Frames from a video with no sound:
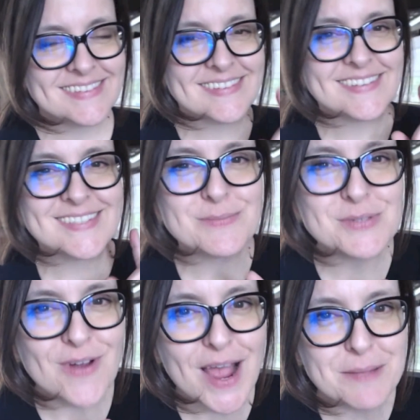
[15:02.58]

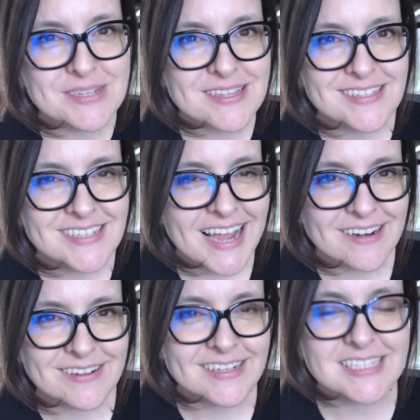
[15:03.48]
Subscribe to this
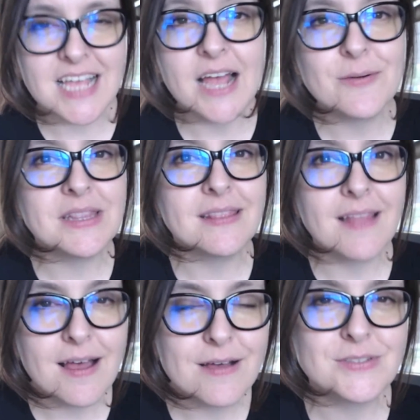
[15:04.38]
channel because I would
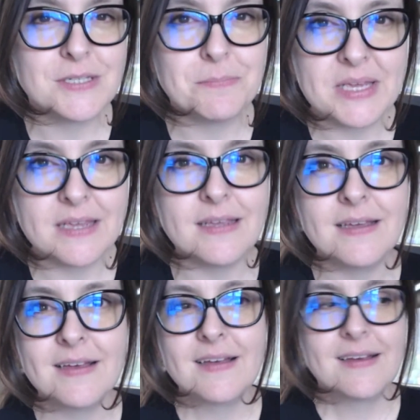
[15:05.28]
love to be
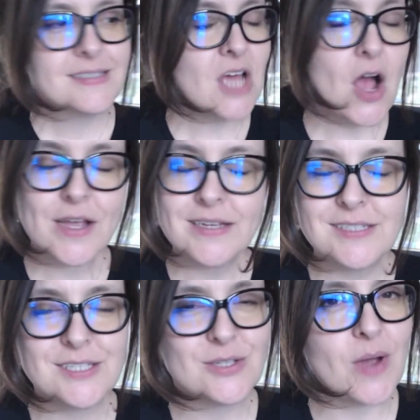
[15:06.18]
talking
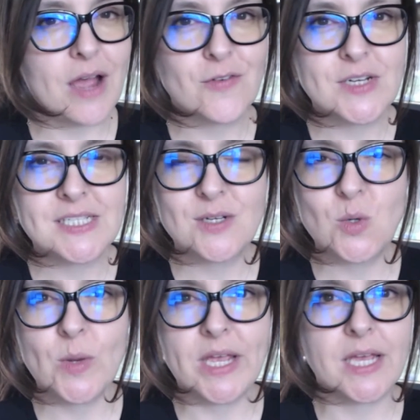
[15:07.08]
to you every single
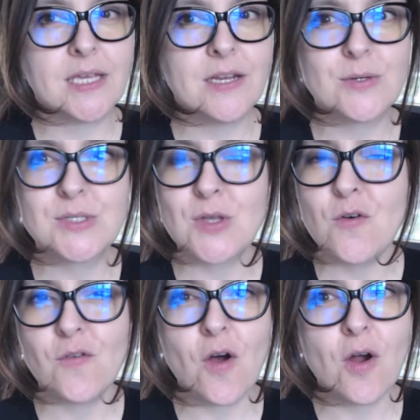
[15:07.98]
week. You know, so
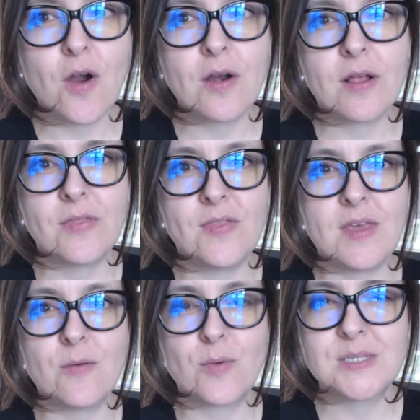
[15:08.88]
far
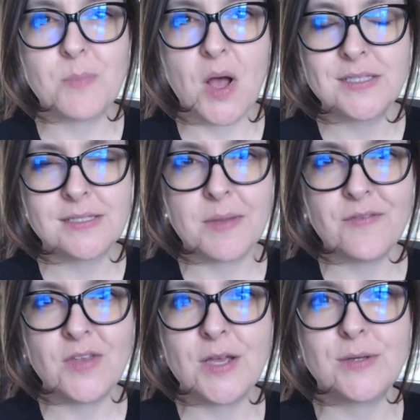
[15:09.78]
the response to my
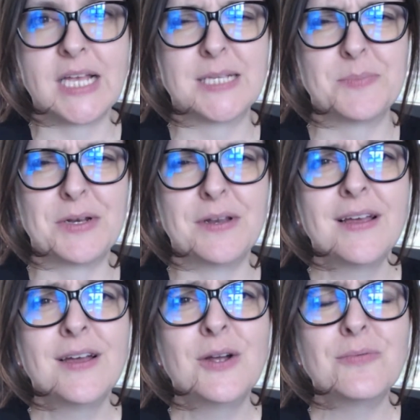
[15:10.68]
videos has been
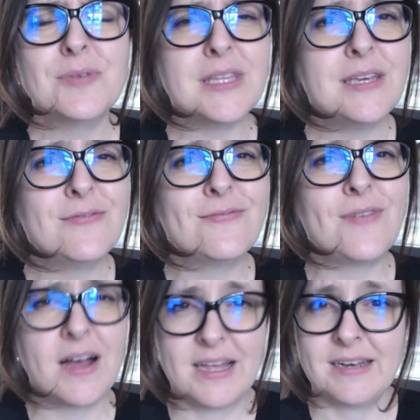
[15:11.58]
really
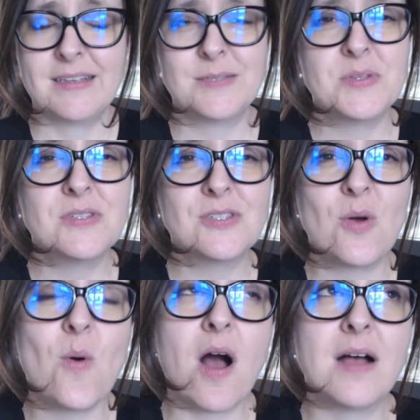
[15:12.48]
fun. It's been
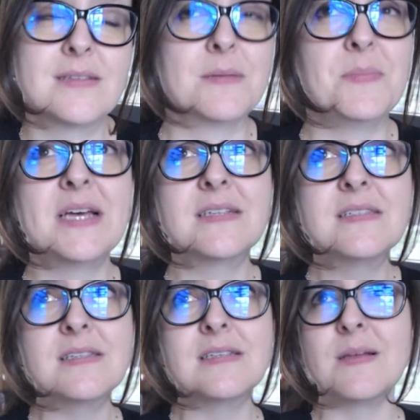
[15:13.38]
so awesome because
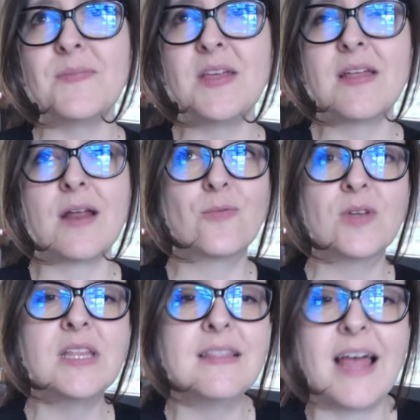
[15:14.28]
this is something that I
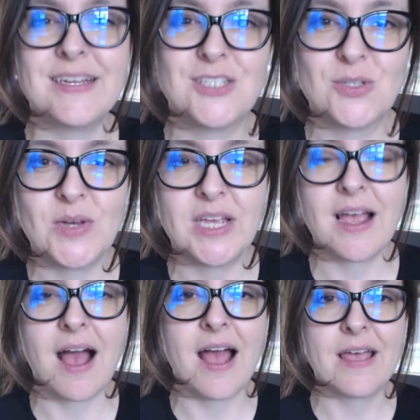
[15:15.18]
really like doing.
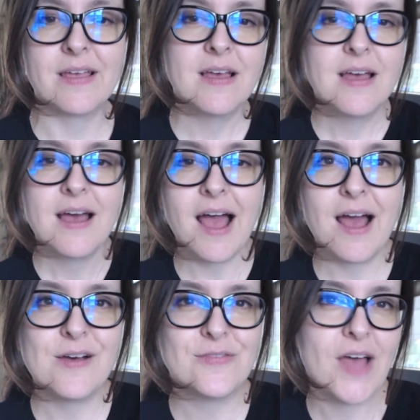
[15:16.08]
I
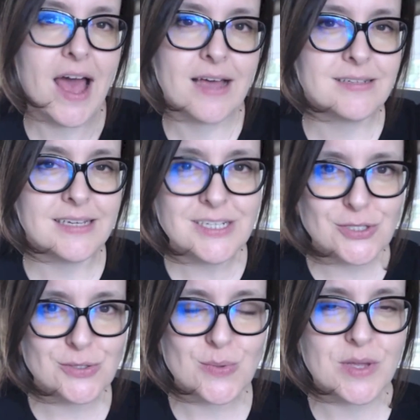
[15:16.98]
have had
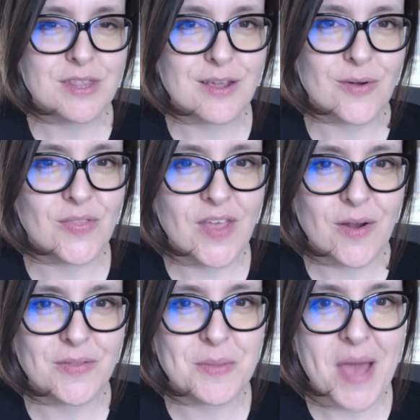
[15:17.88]
issues with here and there
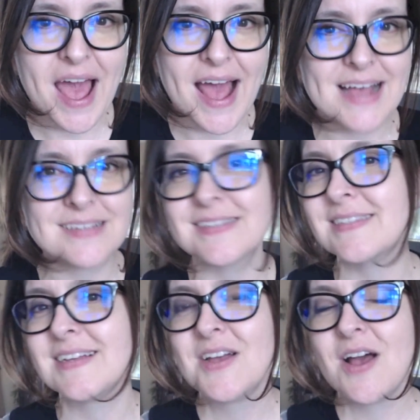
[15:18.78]
in the past.
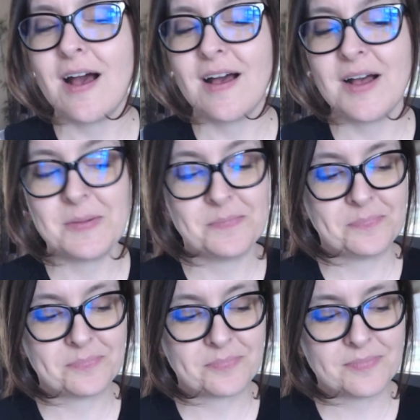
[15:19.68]

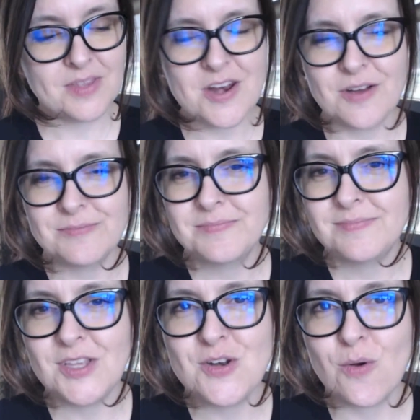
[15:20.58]
You know,
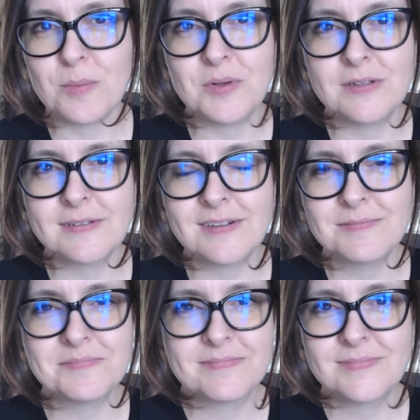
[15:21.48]
the normal,
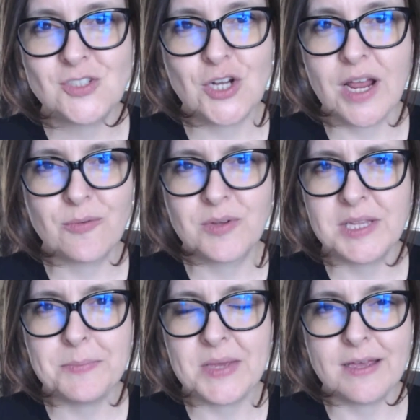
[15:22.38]
should I
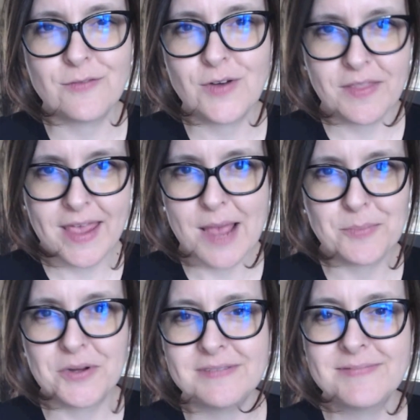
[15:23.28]
really be in front of the
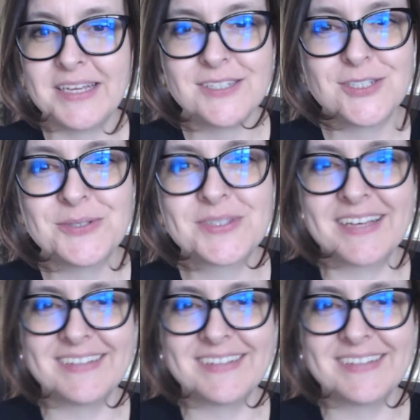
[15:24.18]
camera issues?